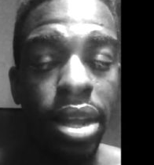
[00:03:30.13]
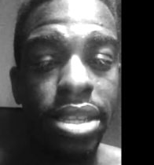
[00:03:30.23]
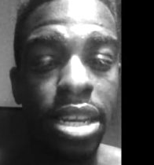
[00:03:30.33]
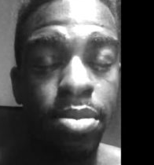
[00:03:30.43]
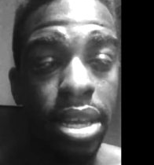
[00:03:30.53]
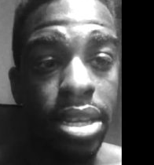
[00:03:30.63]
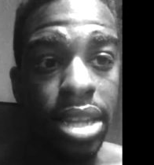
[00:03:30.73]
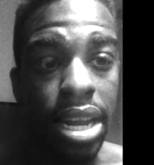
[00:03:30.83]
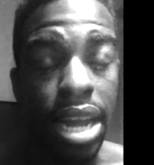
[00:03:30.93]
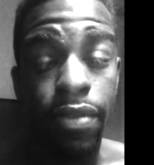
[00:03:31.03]
a lot of times things
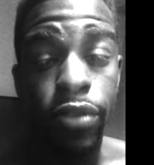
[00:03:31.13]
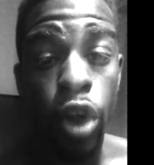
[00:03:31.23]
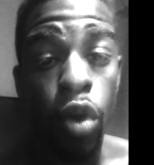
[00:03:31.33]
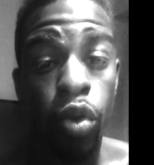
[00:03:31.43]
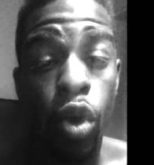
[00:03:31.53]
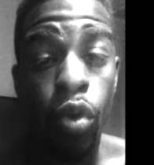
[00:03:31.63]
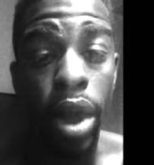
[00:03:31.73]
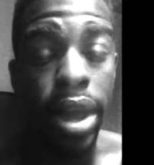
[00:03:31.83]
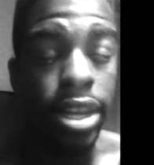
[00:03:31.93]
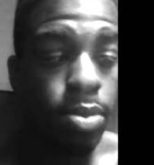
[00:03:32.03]
in our life don't go
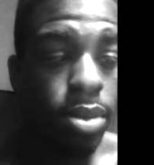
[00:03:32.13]
right is